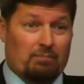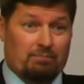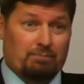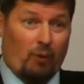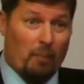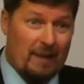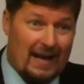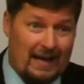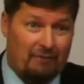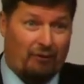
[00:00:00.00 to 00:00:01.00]

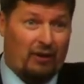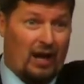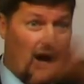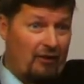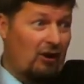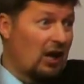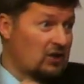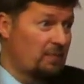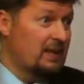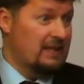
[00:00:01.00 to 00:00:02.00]
permitted for the other
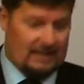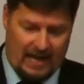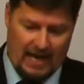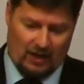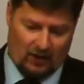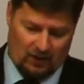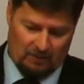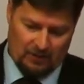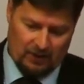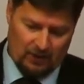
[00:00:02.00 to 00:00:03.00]
husband to take her.
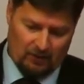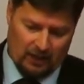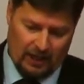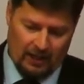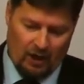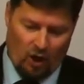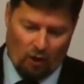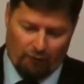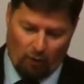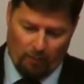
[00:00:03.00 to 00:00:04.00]
Okay, her
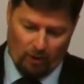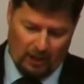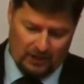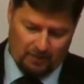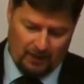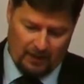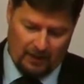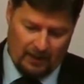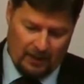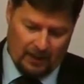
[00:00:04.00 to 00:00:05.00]
former husband
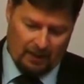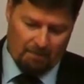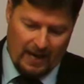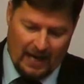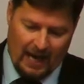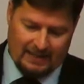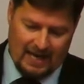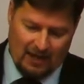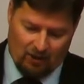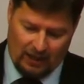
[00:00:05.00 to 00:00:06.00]
uh, may not
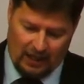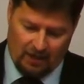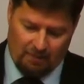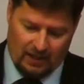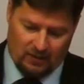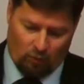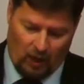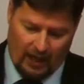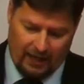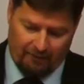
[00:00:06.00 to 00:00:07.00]
take her again to be his
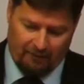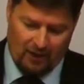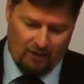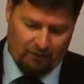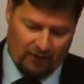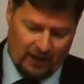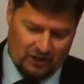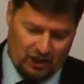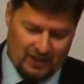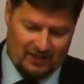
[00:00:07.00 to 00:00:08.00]
wife for that
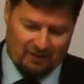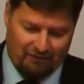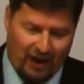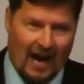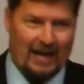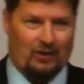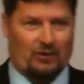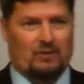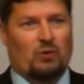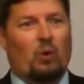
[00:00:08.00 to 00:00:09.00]
she is defiled.
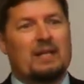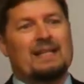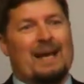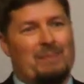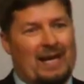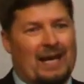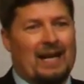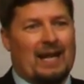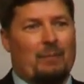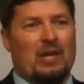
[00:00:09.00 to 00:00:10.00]
So, what does that
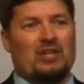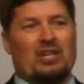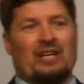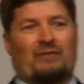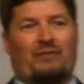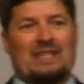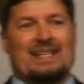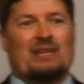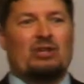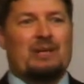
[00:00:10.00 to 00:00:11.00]
mean? That means she has
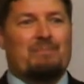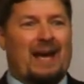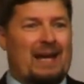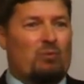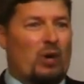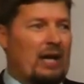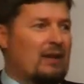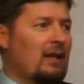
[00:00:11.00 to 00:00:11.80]
physically been with